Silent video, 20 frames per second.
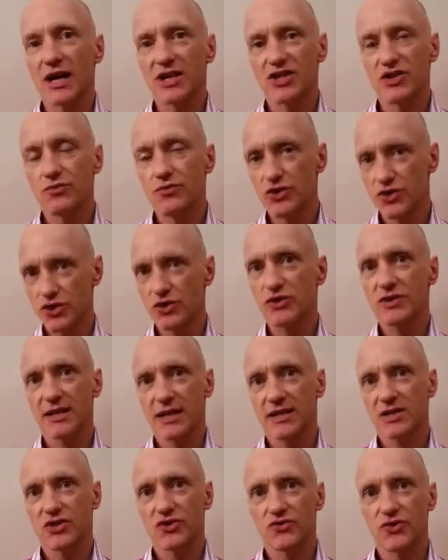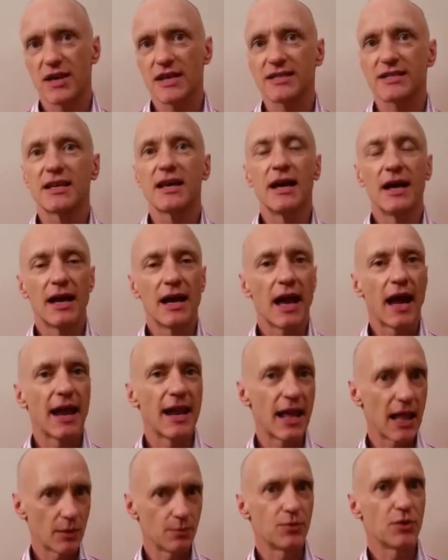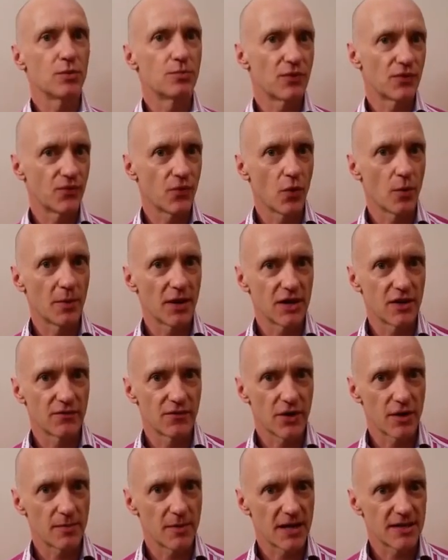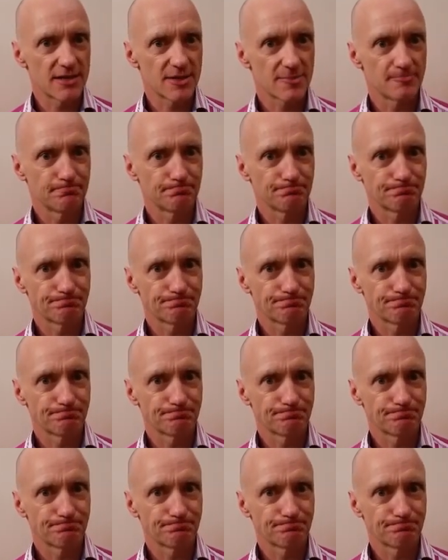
actually reduce that stress and help you perform at your very best.